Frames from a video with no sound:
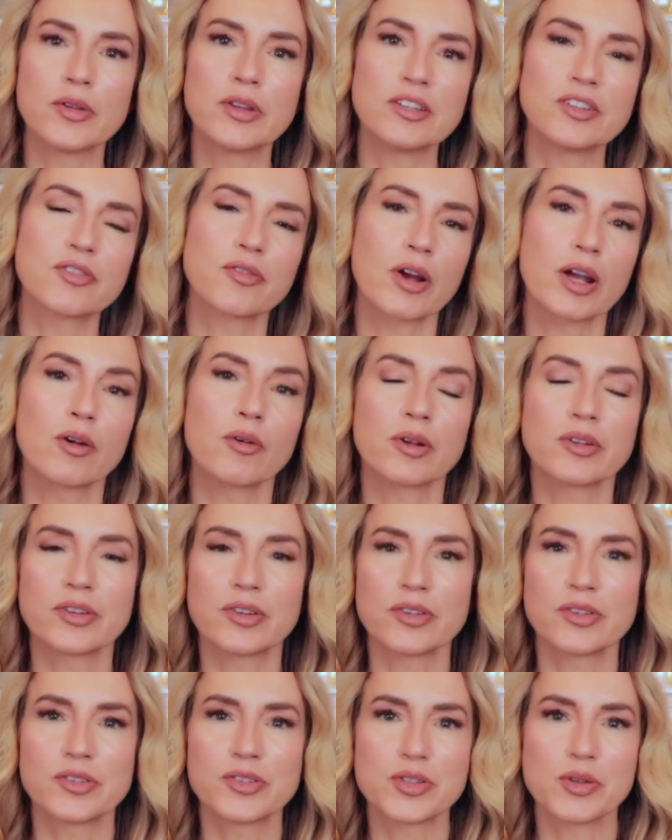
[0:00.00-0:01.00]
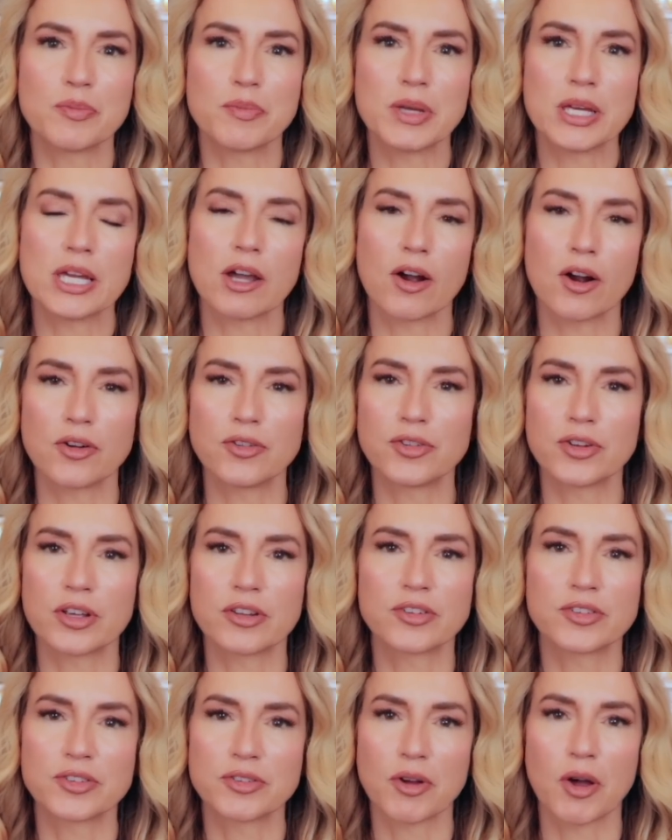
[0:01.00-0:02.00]
these fragrances to me are
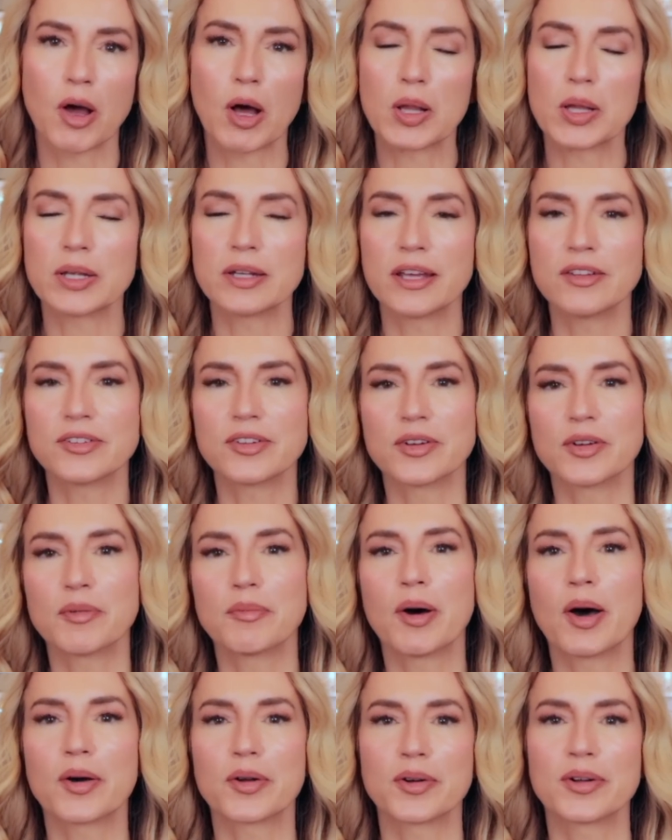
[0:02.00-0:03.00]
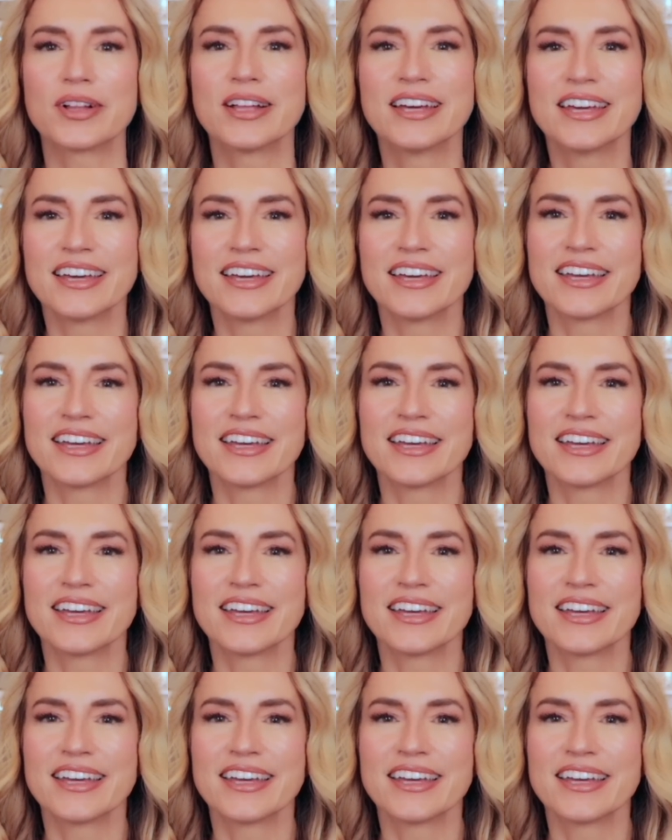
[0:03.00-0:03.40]
just holidays in a bottle